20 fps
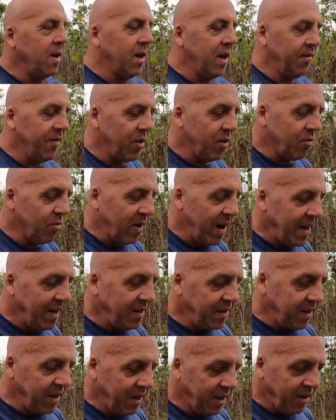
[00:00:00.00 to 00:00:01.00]
If you're
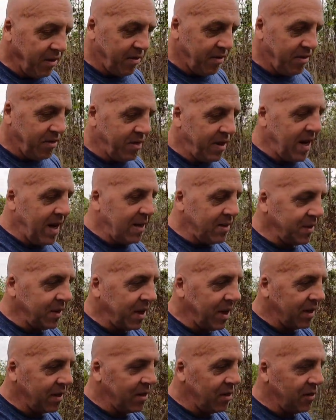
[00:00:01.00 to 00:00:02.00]
raising your own house
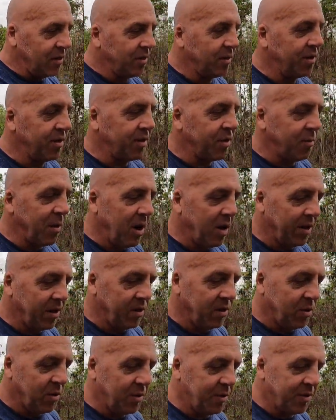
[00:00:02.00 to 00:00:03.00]
geckos or small
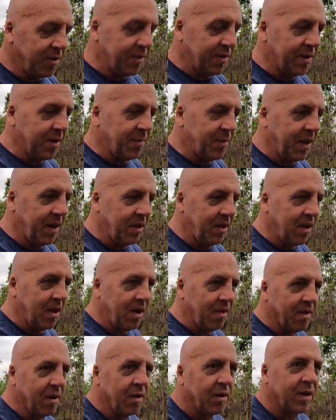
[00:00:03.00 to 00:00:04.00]
anoles or something
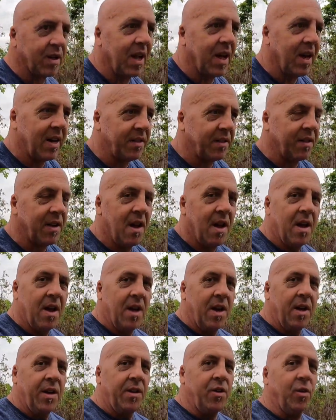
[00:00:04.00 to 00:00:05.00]
along those lines,
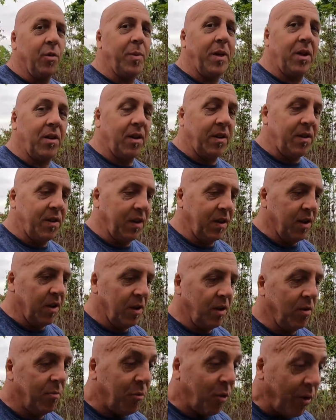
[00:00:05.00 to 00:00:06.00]
you'll be good to
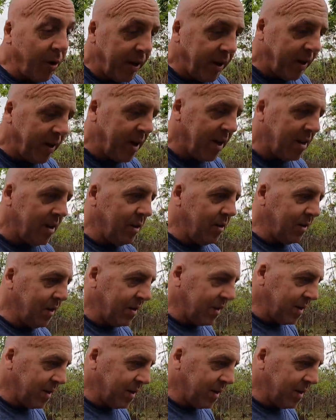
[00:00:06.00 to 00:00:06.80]
go. Mourning geckos